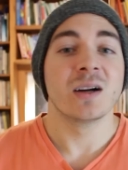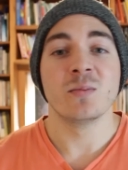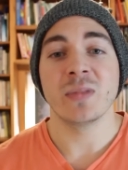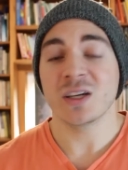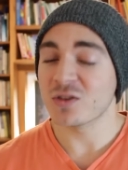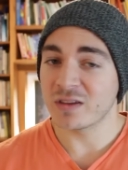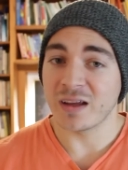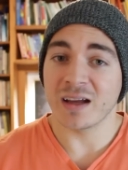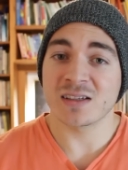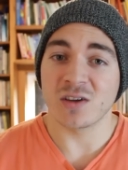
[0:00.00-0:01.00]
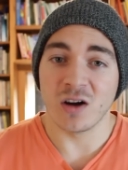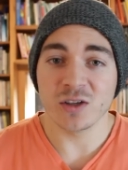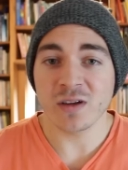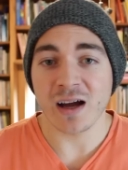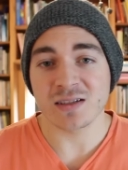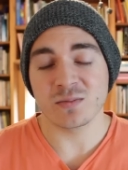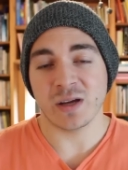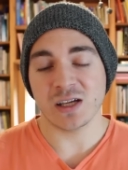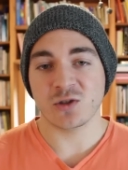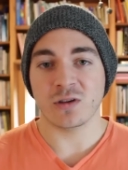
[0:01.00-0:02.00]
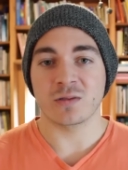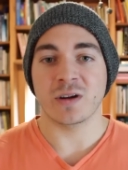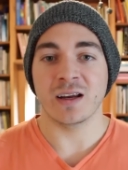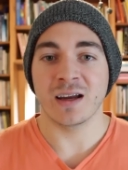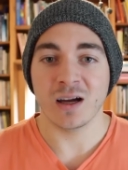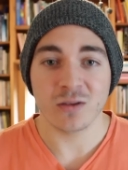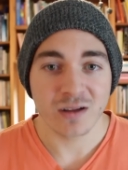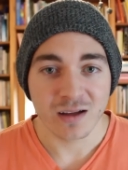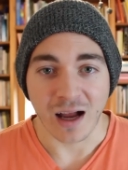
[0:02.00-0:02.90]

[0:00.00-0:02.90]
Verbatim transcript: Major thanks to all you guys on Patreon right now.